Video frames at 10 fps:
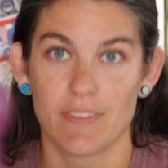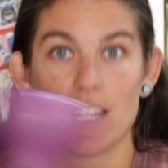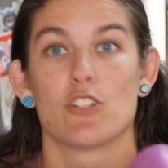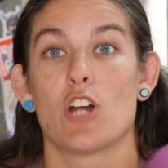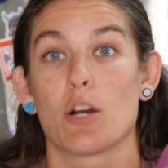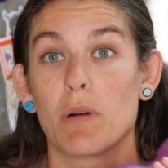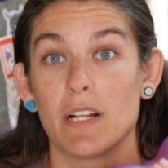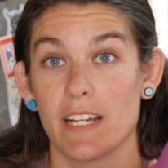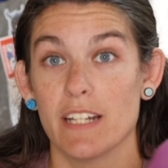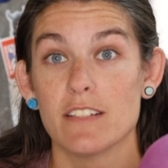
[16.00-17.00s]
that a dog
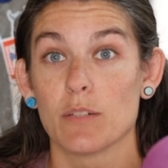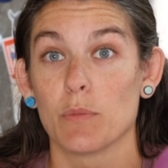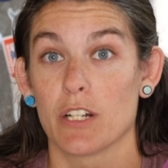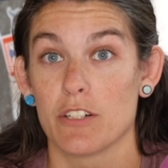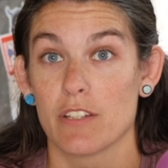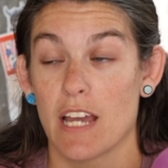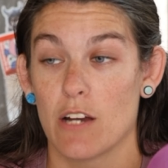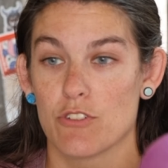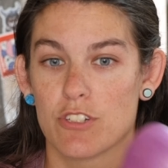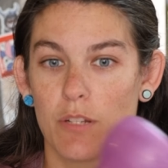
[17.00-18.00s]
probably hid it somewhere under the
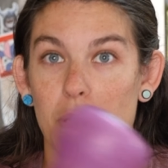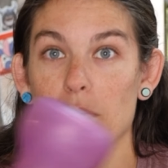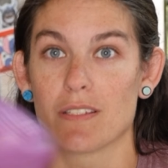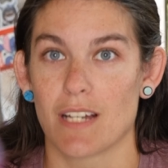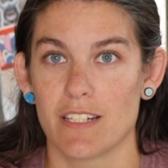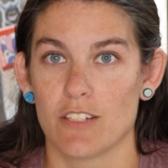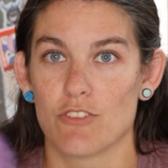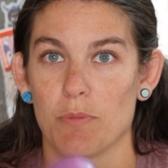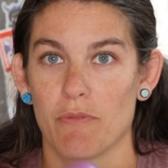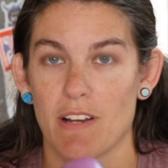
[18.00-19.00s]
couch or something because I didn't
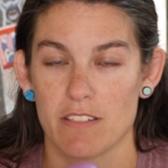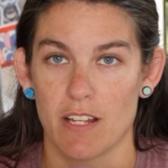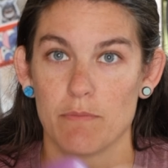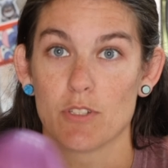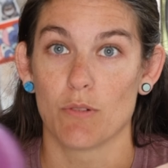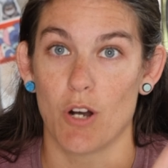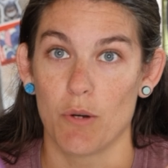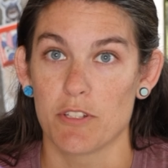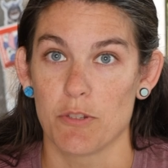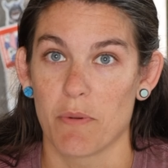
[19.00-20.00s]
supervise them. So
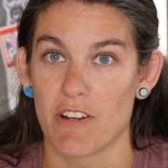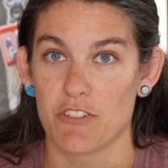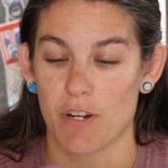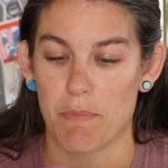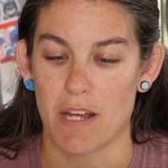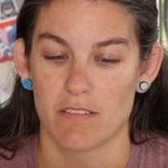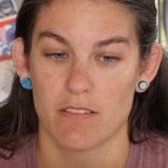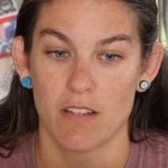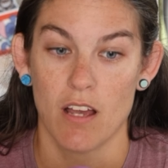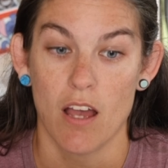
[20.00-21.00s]
always supervise your
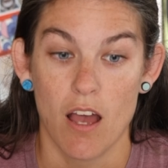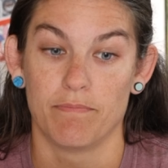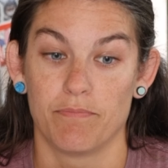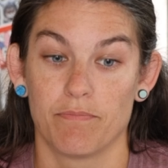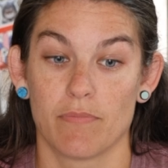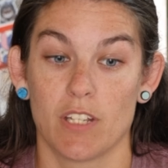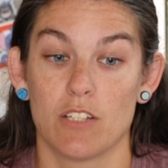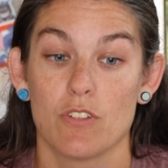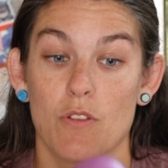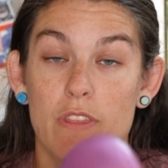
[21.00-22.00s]
pets.
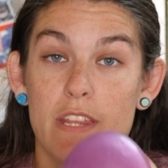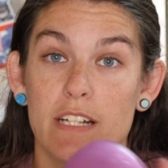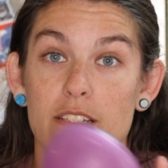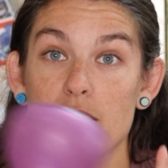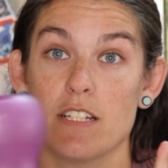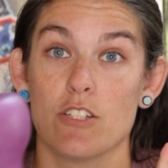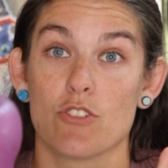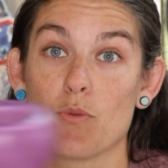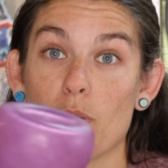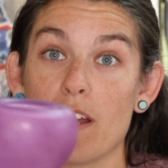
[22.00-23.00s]
So this is
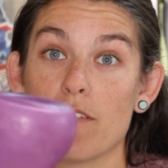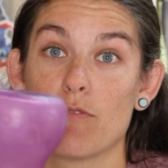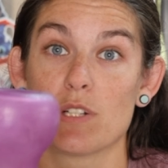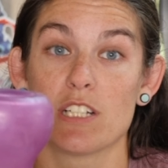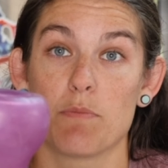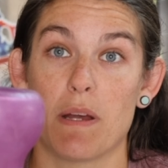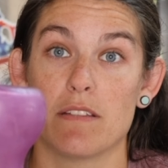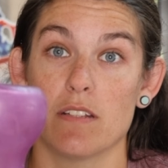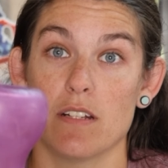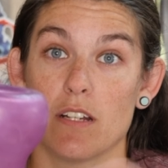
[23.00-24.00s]
great for
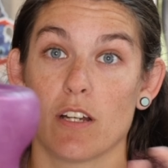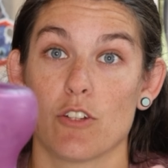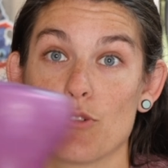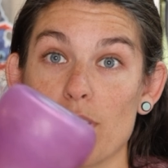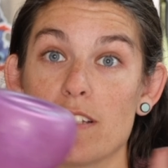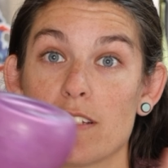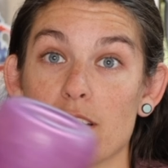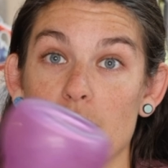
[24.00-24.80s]
dispensing treats and